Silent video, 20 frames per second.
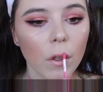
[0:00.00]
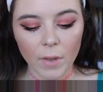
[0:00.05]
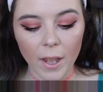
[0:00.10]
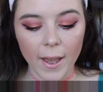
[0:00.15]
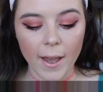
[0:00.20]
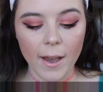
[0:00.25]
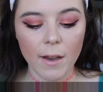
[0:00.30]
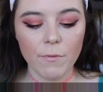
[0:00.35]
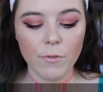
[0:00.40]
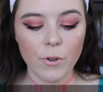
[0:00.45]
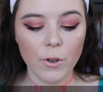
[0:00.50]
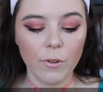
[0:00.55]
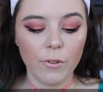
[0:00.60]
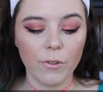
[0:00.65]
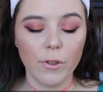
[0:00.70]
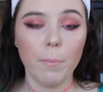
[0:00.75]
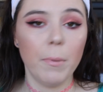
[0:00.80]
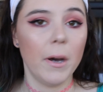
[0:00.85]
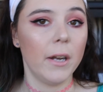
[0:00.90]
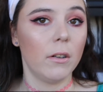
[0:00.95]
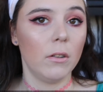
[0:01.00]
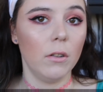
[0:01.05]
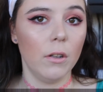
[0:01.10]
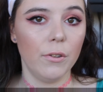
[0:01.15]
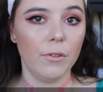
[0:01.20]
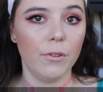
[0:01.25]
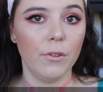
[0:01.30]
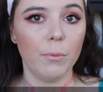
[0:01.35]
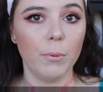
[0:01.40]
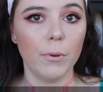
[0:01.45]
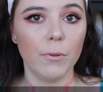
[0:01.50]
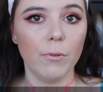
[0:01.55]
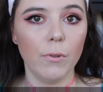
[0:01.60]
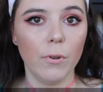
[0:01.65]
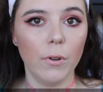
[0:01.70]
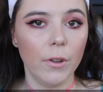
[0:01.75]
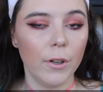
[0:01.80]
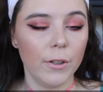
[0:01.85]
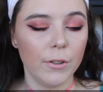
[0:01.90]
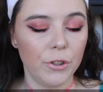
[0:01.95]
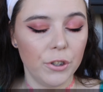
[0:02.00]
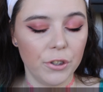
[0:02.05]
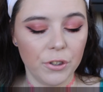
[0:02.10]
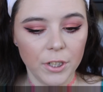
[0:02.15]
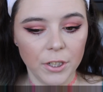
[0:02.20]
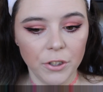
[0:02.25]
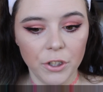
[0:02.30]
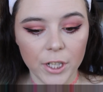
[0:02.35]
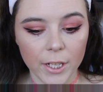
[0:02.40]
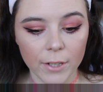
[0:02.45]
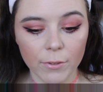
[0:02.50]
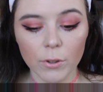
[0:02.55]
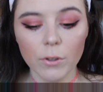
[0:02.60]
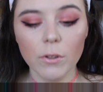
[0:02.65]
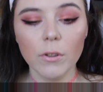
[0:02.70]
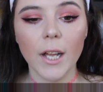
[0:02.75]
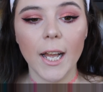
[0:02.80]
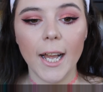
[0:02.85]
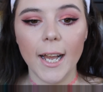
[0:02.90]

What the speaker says: I have used the butter glosses before though, just in general,